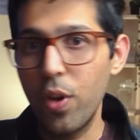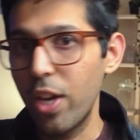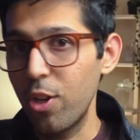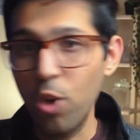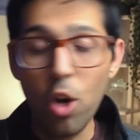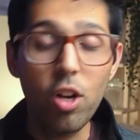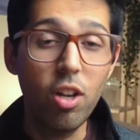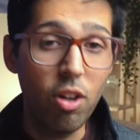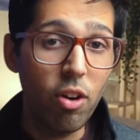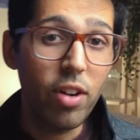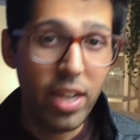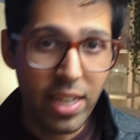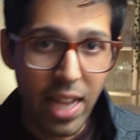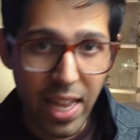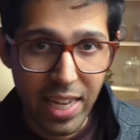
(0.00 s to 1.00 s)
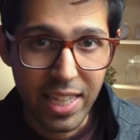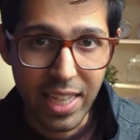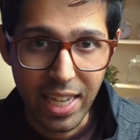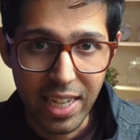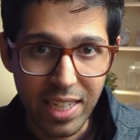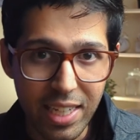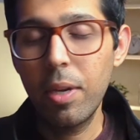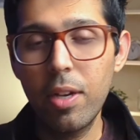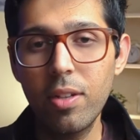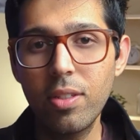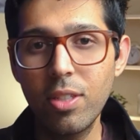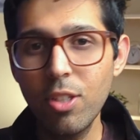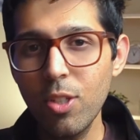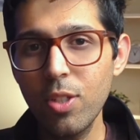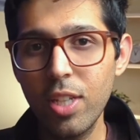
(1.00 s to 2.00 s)
We are not learning anything. Because
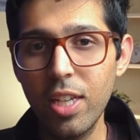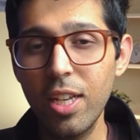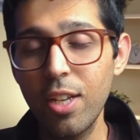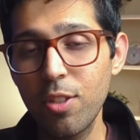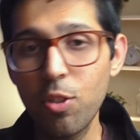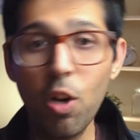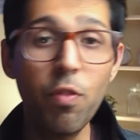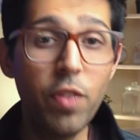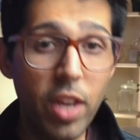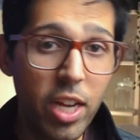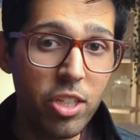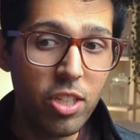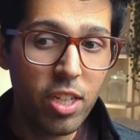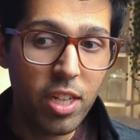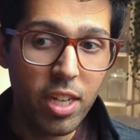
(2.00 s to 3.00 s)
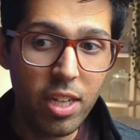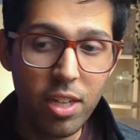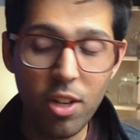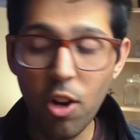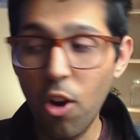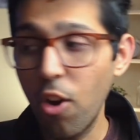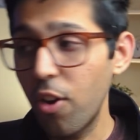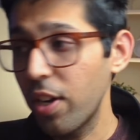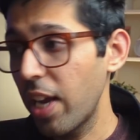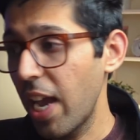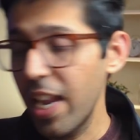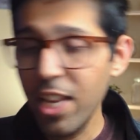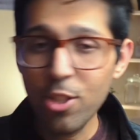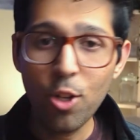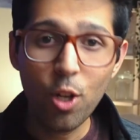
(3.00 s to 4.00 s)
you see, software engineering or
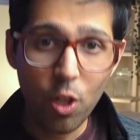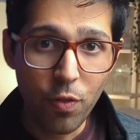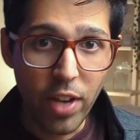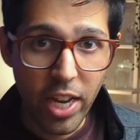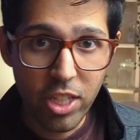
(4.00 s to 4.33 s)
any sort of